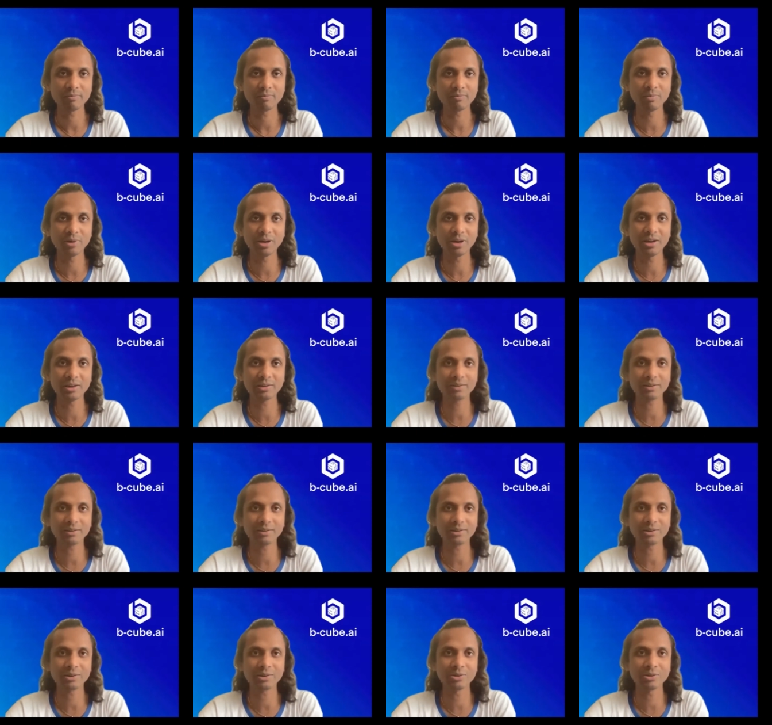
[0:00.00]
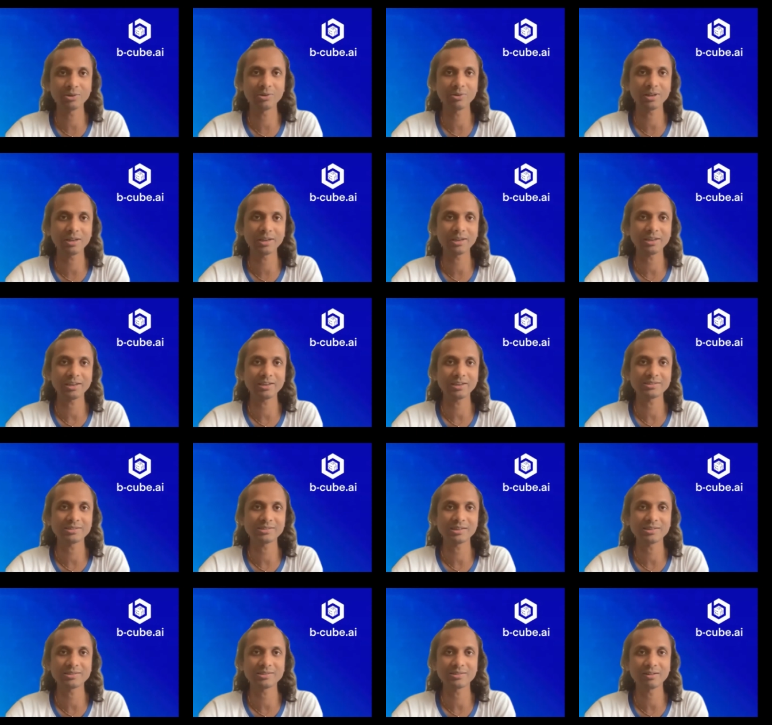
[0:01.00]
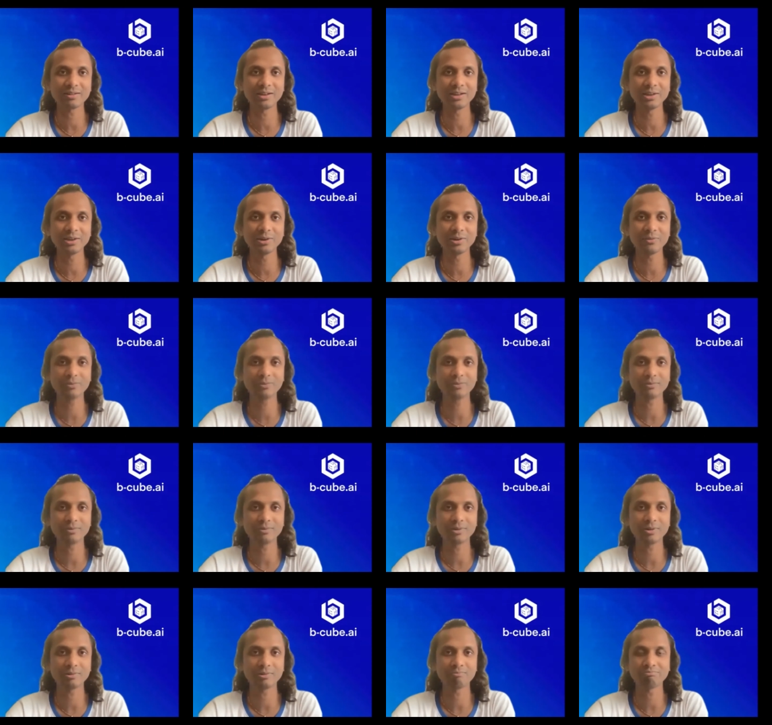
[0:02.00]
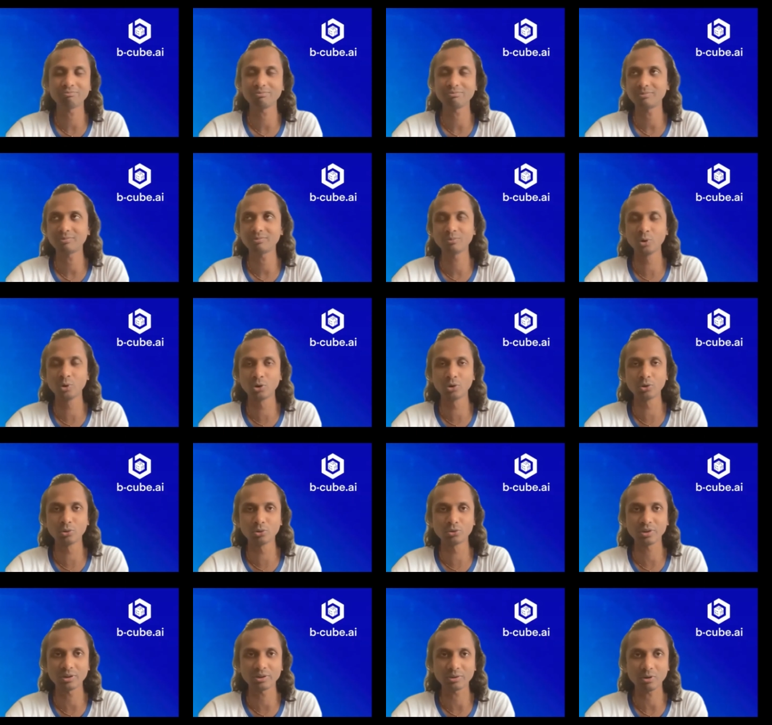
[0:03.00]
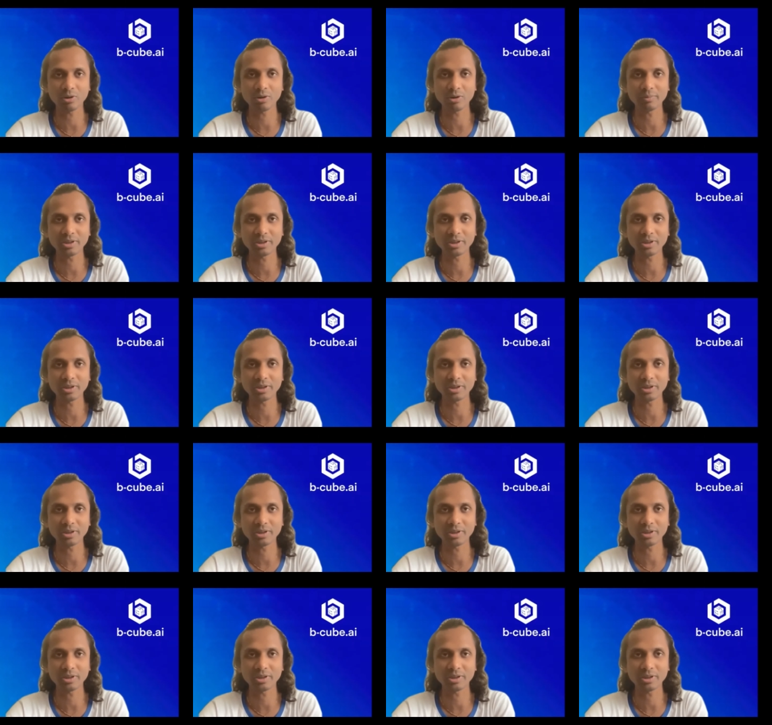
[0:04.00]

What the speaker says: but like it's really of no use at all,